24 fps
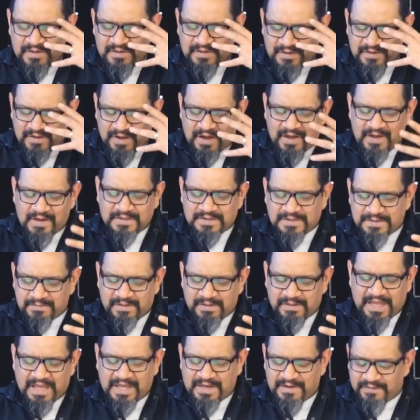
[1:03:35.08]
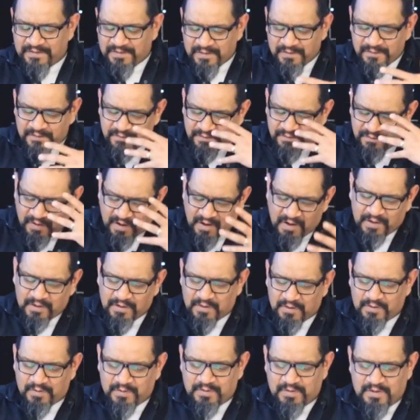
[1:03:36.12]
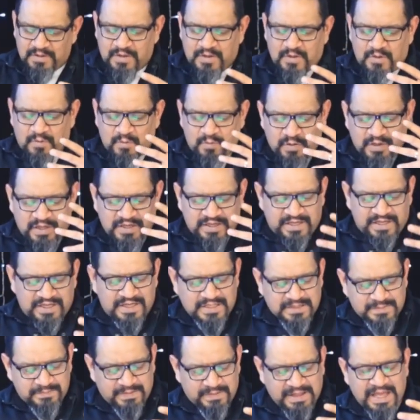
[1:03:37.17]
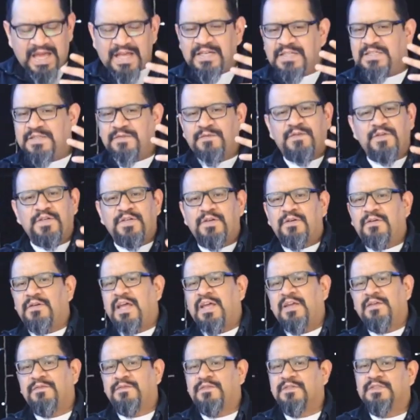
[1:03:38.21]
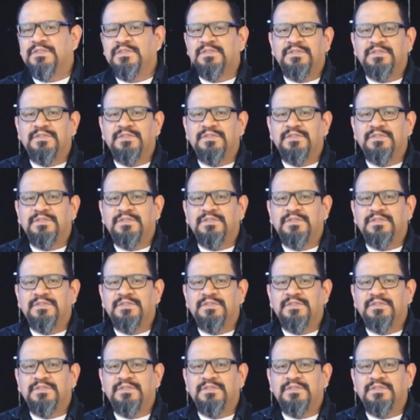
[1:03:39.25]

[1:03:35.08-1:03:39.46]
God's plan, if you follow what His plan is for your life,